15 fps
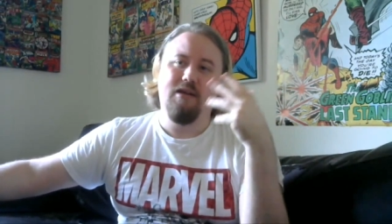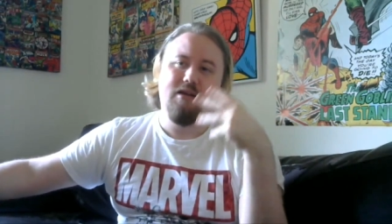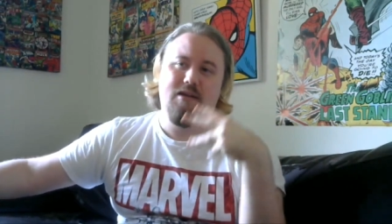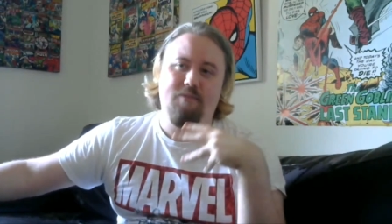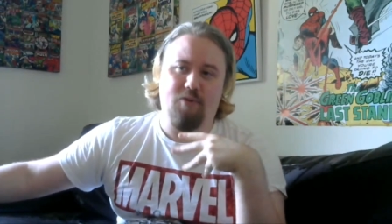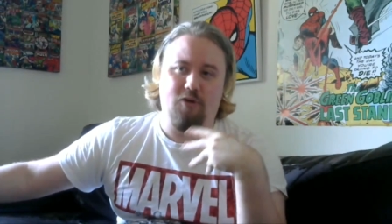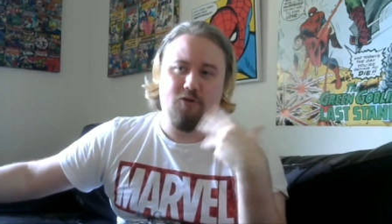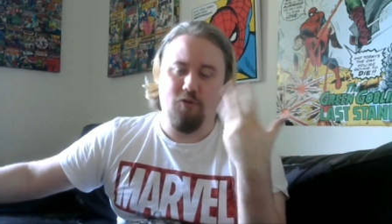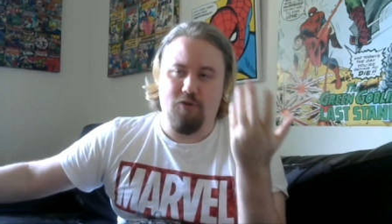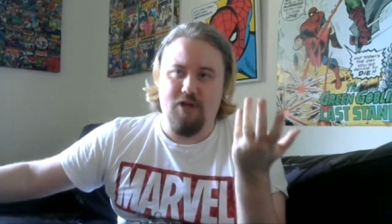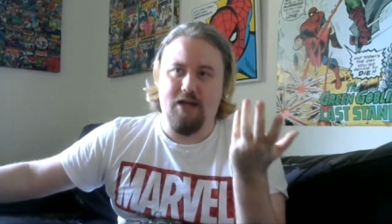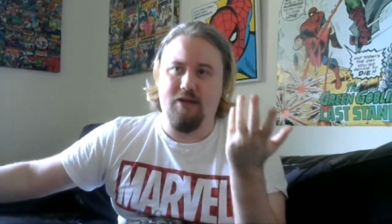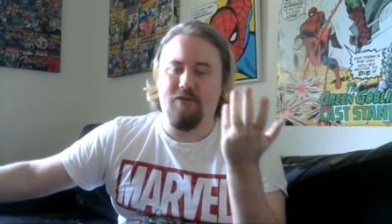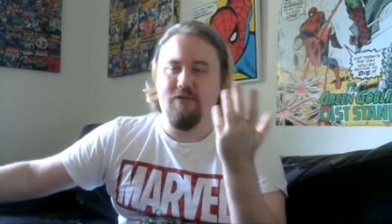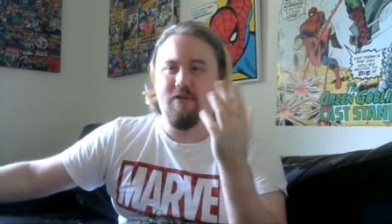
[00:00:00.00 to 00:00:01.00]
because you're
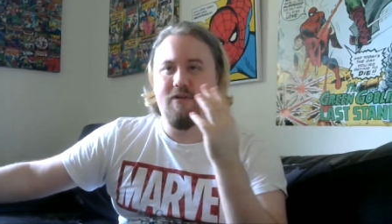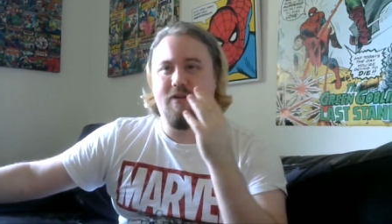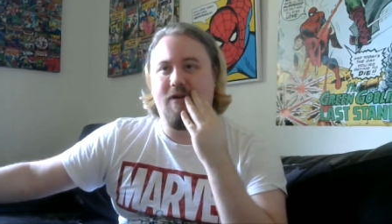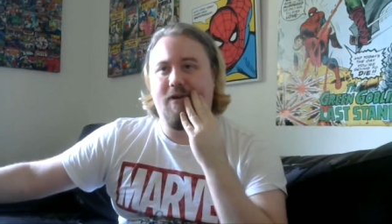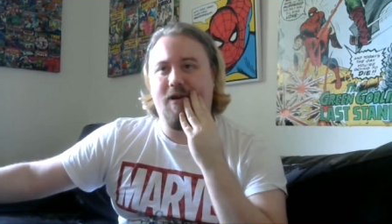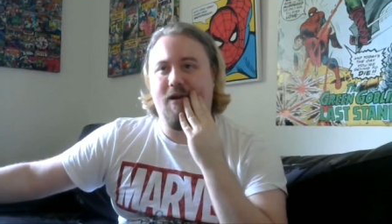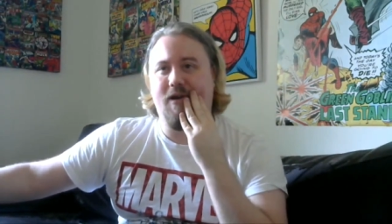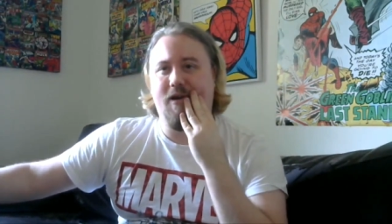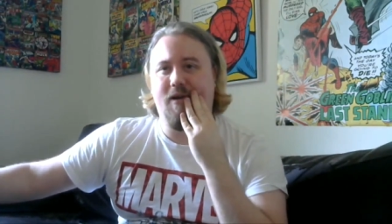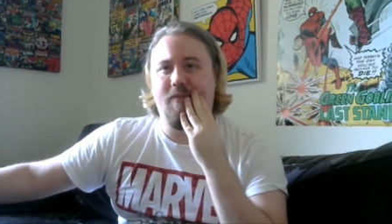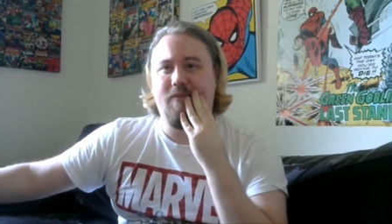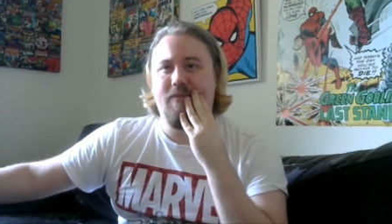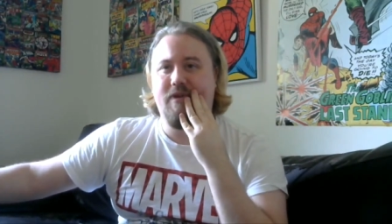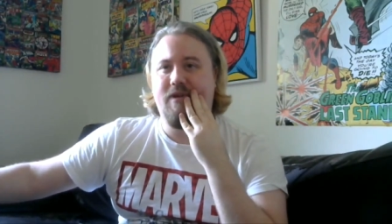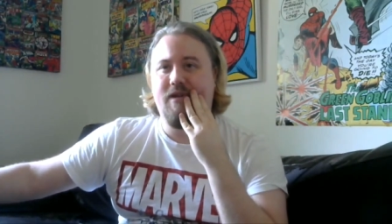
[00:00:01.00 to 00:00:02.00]
dead.
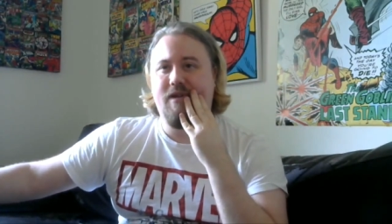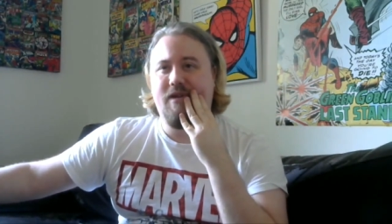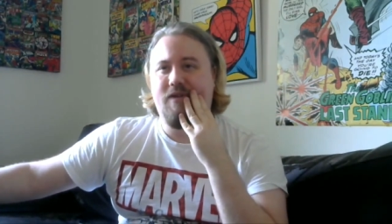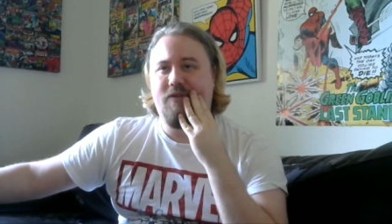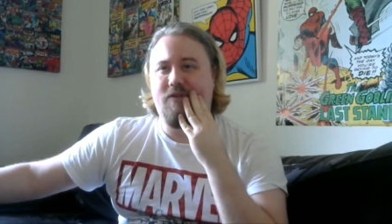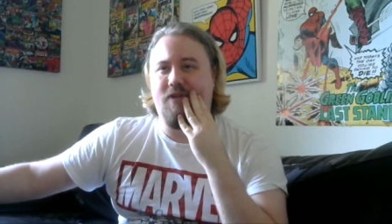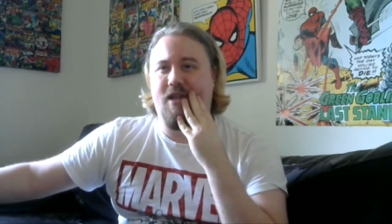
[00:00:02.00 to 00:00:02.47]
So